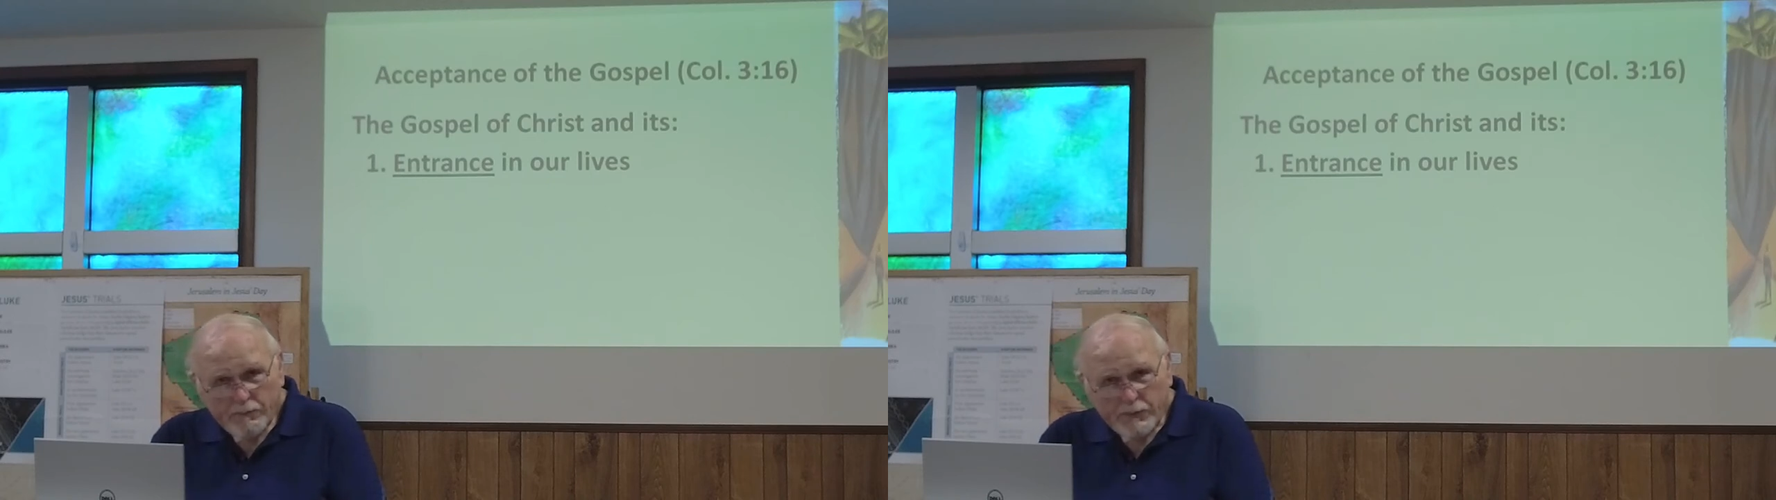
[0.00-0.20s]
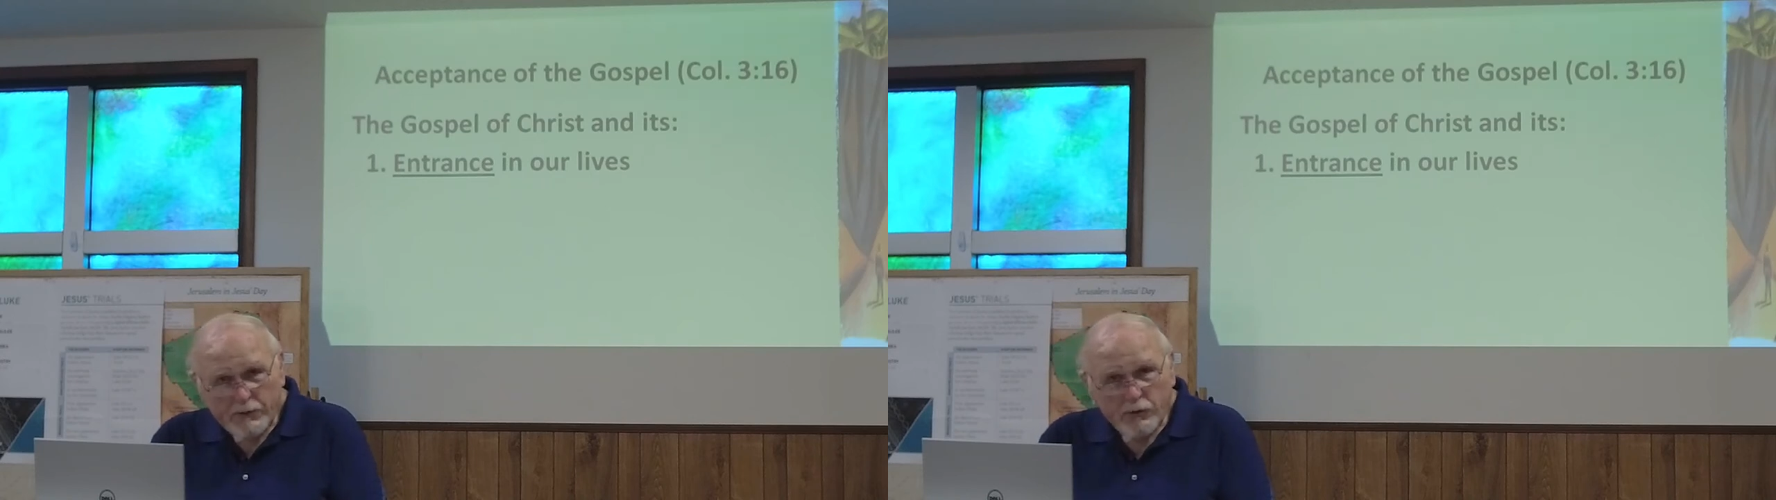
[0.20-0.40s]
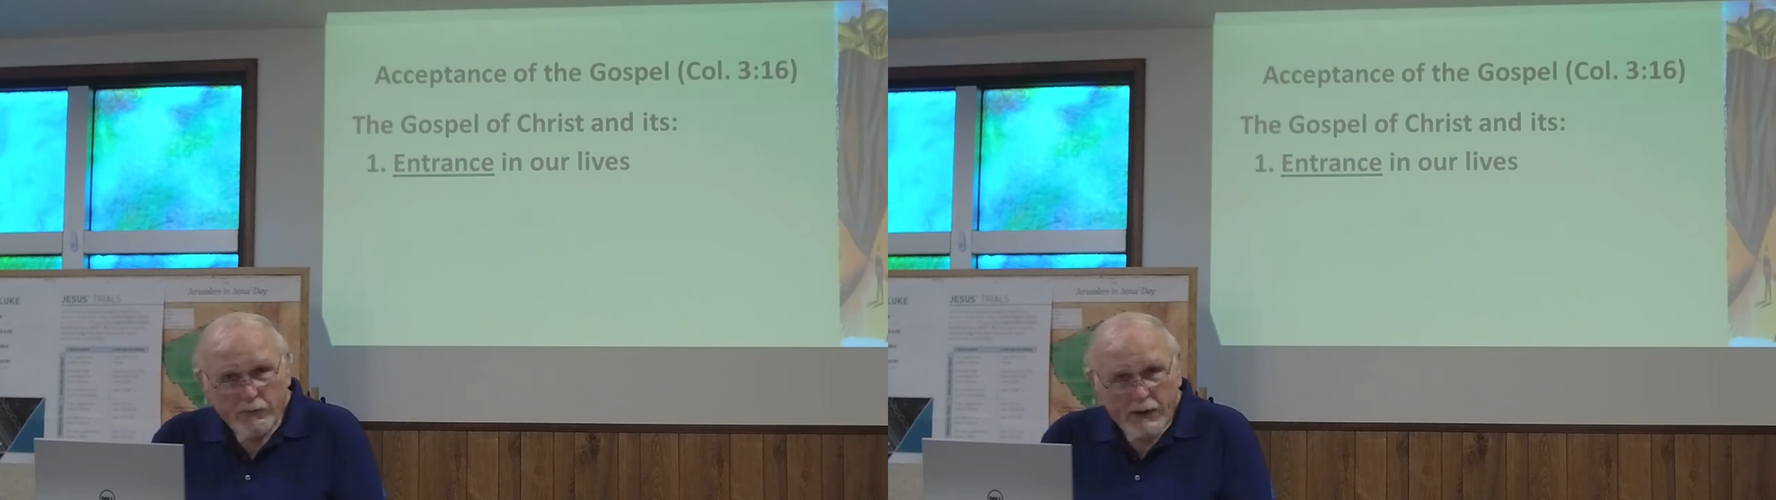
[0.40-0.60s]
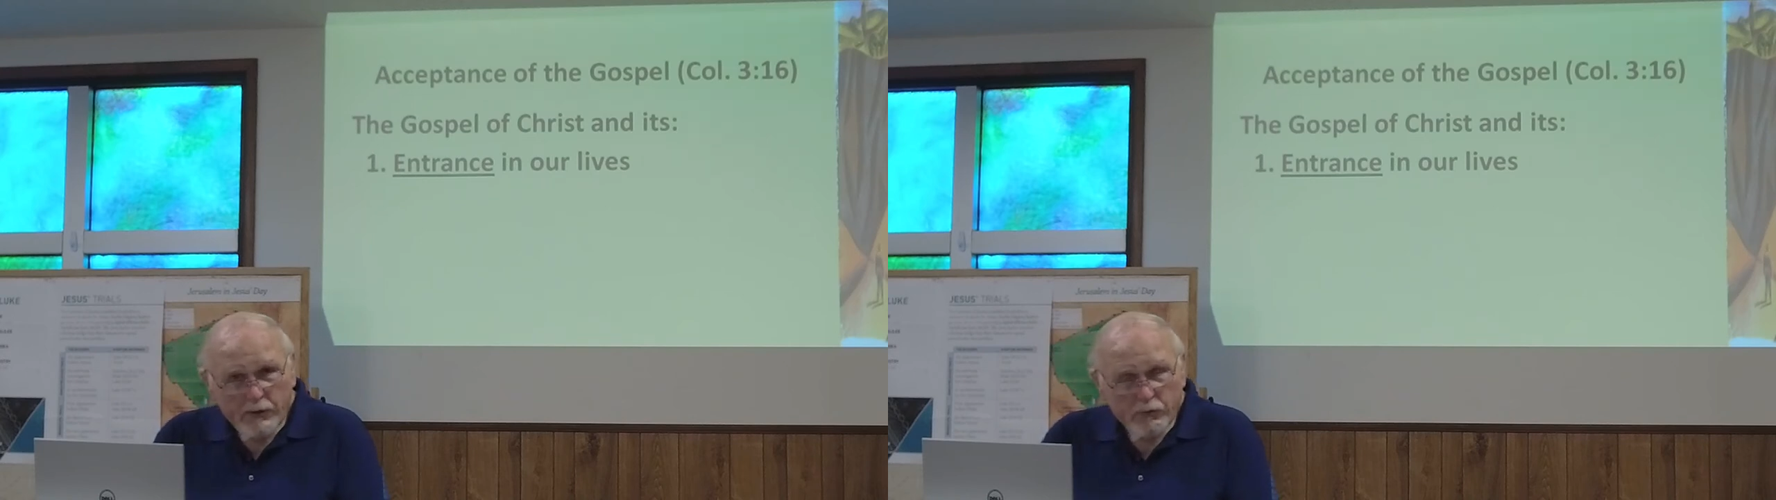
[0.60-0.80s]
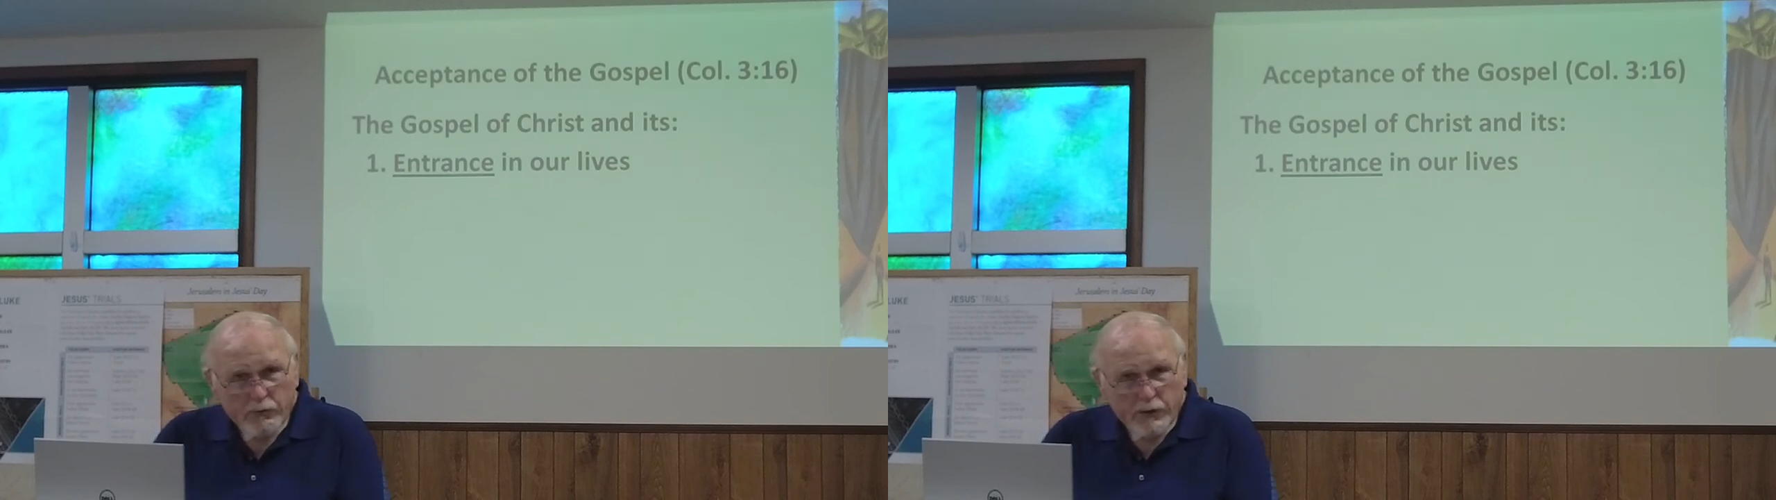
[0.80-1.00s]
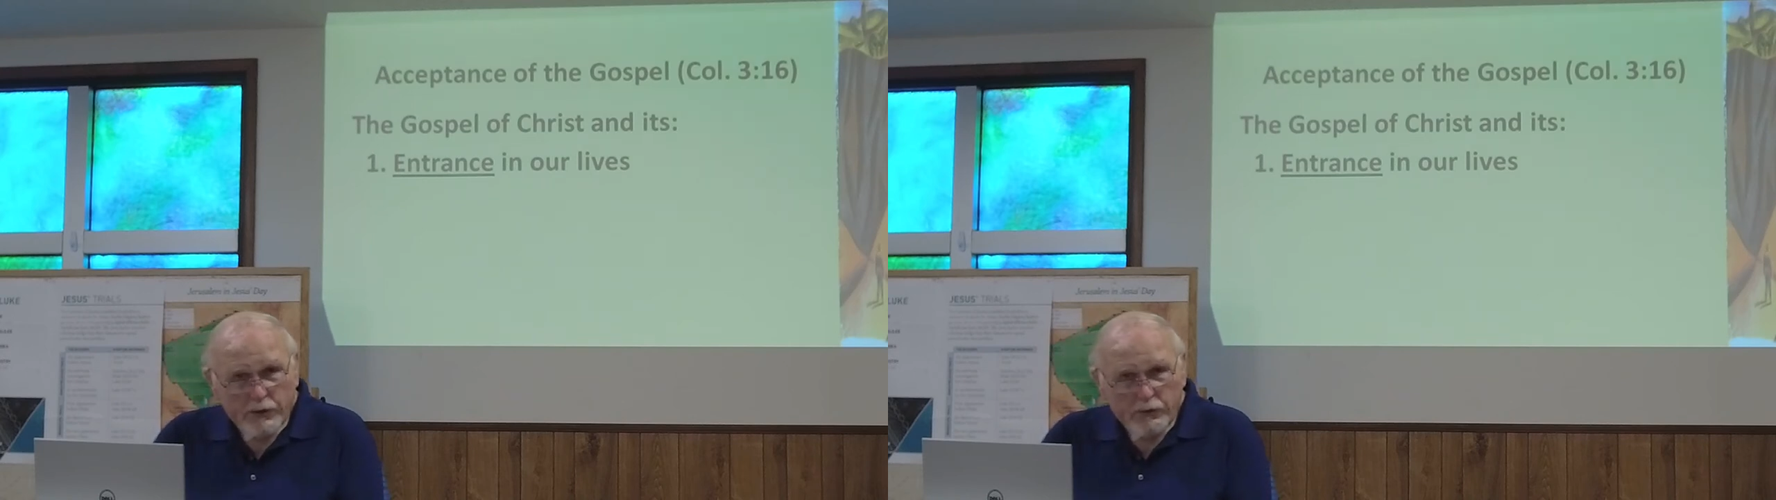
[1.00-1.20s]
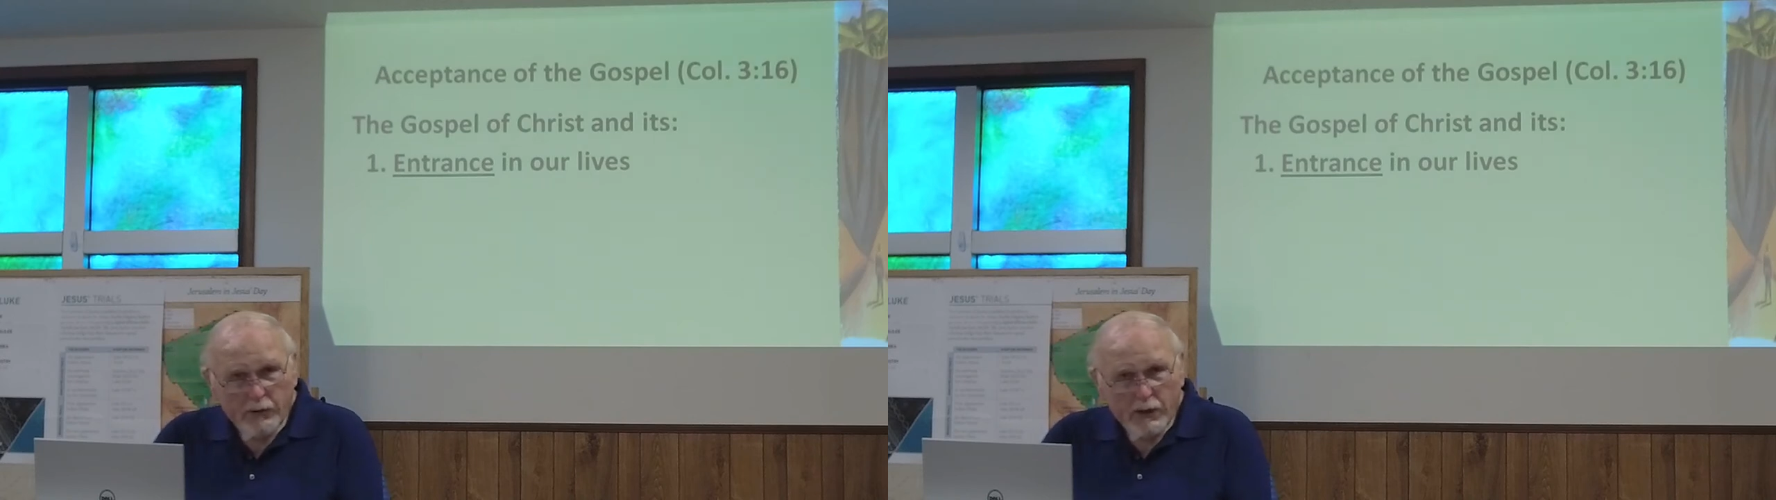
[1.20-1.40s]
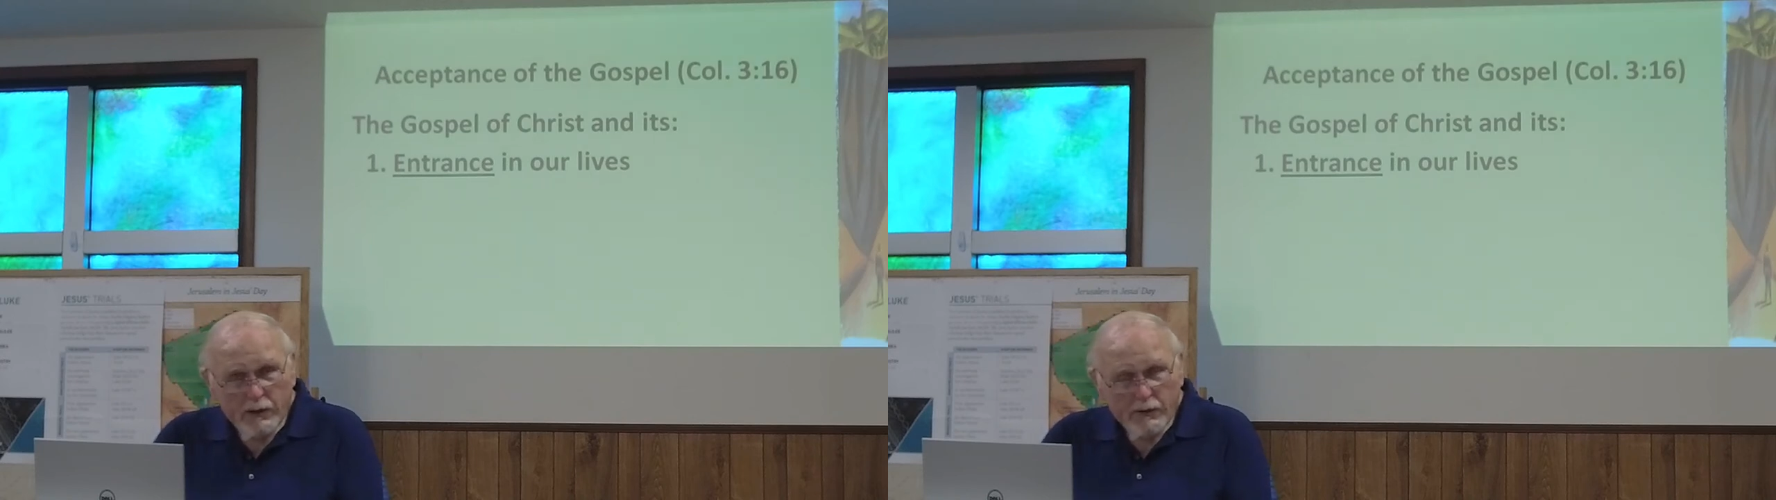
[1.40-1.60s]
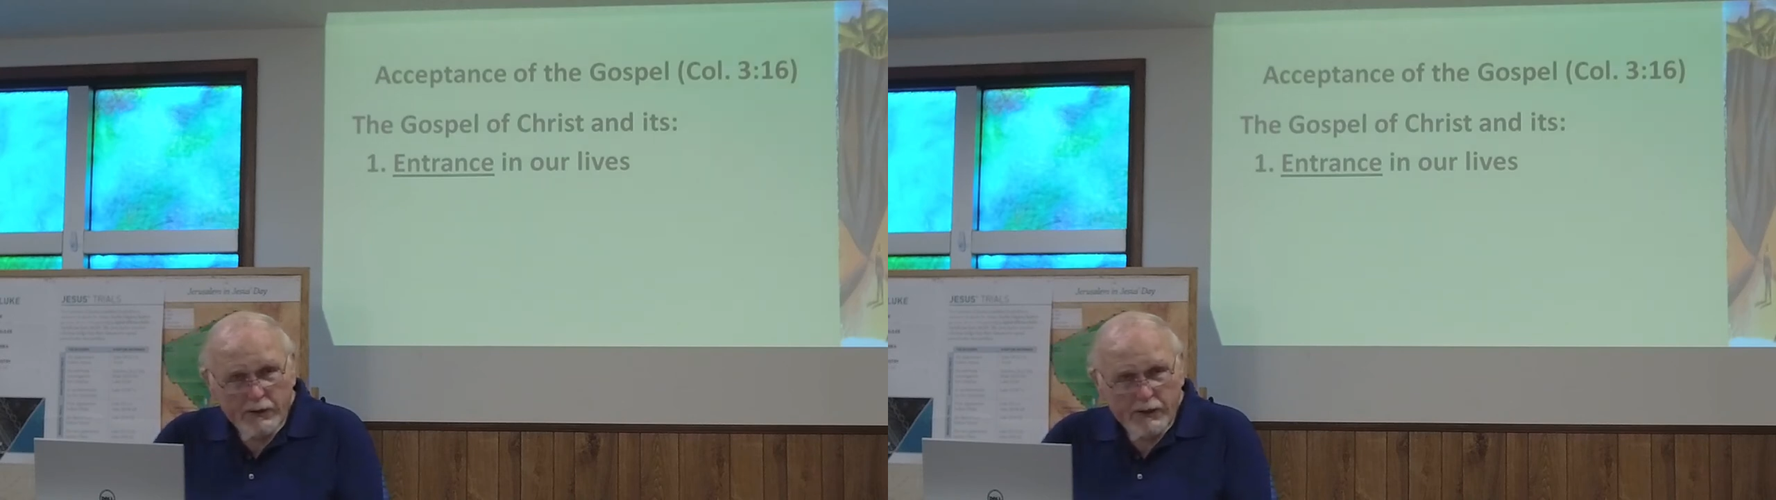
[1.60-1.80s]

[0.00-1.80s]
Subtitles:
but no matter where you are